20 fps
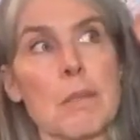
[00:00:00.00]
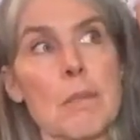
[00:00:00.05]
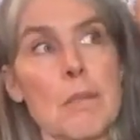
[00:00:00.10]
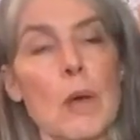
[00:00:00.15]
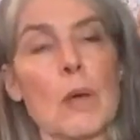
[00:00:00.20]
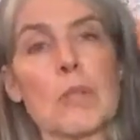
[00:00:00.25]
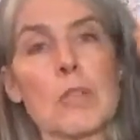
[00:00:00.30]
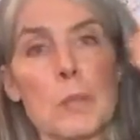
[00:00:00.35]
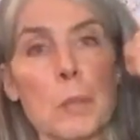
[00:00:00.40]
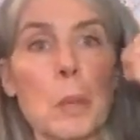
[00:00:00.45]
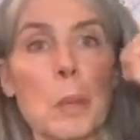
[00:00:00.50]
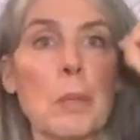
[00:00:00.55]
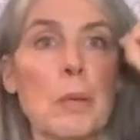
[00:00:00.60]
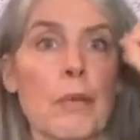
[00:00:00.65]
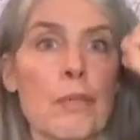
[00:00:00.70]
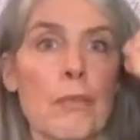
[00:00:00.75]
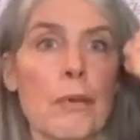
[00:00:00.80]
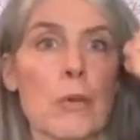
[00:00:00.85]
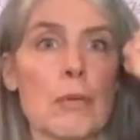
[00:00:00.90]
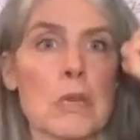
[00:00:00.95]
most
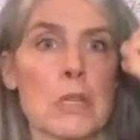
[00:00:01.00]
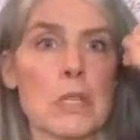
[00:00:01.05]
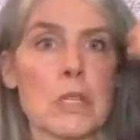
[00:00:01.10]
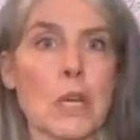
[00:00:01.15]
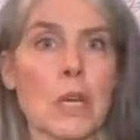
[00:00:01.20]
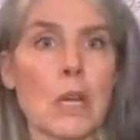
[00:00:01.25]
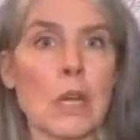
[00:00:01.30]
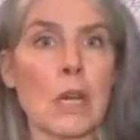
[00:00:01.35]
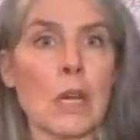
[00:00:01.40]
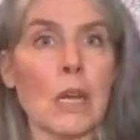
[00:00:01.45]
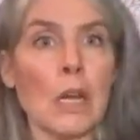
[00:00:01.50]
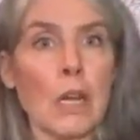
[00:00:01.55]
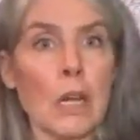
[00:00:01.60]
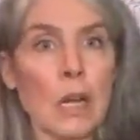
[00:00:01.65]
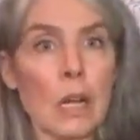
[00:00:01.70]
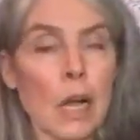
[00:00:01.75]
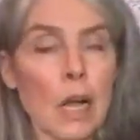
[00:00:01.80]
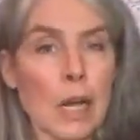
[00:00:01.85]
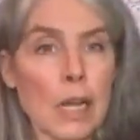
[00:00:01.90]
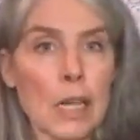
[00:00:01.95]
people focus on
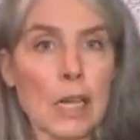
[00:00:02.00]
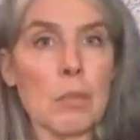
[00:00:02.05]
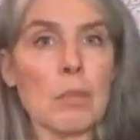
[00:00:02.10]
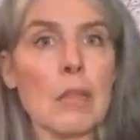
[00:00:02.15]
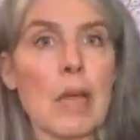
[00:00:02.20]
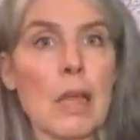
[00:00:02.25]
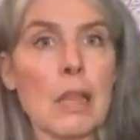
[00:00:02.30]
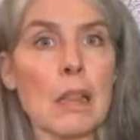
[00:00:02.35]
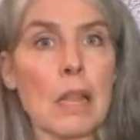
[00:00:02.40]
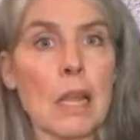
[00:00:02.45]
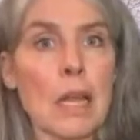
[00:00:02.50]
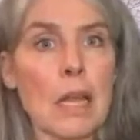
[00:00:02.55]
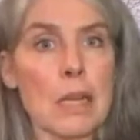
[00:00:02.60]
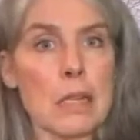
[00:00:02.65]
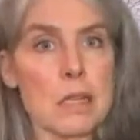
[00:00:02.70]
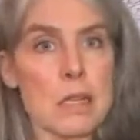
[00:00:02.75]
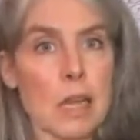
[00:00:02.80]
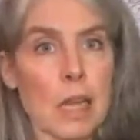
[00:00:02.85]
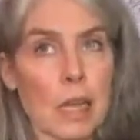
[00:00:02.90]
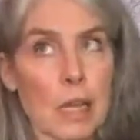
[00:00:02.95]
I am that light.